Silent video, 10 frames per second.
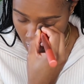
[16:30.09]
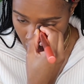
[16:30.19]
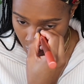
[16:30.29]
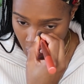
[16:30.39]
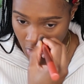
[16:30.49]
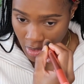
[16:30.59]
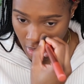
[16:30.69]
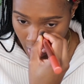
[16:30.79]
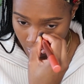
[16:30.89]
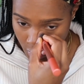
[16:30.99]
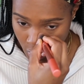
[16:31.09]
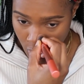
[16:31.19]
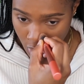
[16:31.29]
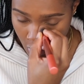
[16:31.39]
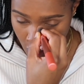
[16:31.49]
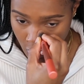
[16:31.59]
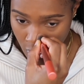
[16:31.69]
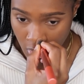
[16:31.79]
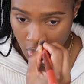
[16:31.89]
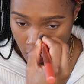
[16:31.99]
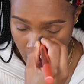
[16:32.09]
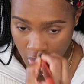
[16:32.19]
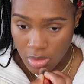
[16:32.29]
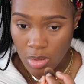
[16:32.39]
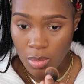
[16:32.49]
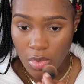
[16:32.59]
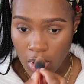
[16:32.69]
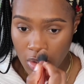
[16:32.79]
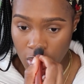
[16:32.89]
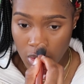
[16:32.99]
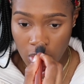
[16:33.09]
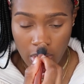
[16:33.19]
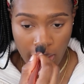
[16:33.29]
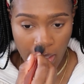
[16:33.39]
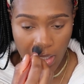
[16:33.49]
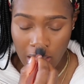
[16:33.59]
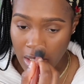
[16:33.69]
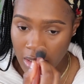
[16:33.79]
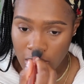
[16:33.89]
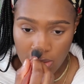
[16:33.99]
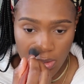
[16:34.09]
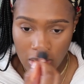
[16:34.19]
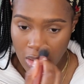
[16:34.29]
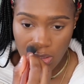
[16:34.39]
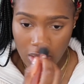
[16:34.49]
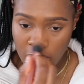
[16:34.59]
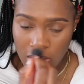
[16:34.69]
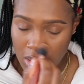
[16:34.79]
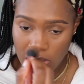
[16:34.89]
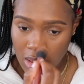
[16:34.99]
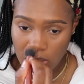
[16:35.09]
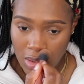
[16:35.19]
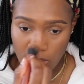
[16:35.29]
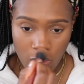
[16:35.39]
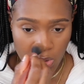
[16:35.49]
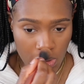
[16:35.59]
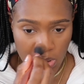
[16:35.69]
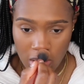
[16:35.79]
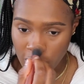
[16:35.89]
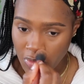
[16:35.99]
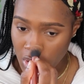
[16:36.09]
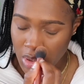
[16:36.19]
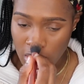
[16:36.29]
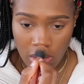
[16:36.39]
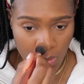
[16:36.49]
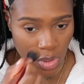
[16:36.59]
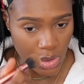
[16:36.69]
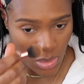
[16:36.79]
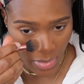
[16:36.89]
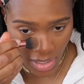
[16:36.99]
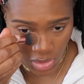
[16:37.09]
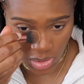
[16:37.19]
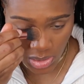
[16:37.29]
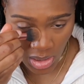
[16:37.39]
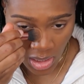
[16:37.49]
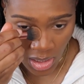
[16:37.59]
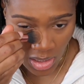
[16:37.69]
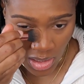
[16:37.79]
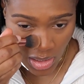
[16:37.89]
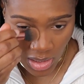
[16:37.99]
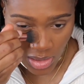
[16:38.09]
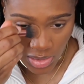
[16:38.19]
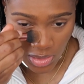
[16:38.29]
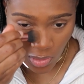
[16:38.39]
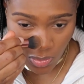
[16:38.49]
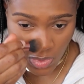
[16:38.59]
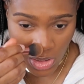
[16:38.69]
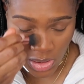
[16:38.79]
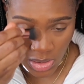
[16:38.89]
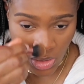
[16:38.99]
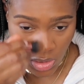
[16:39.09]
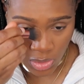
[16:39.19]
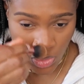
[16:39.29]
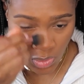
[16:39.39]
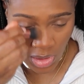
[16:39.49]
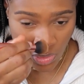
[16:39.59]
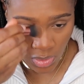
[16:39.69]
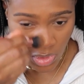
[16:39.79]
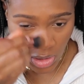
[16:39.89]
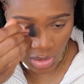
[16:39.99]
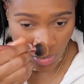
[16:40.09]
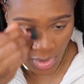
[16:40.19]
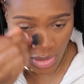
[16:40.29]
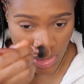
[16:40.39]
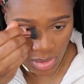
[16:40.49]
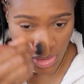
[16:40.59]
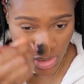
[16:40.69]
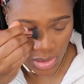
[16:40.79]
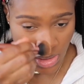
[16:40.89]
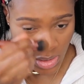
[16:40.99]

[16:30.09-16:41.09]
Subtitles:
Typically, I would do the bronzer and concealer. Well, concealer first and then bronzer, but I just don't necessarily do that on a daily basis.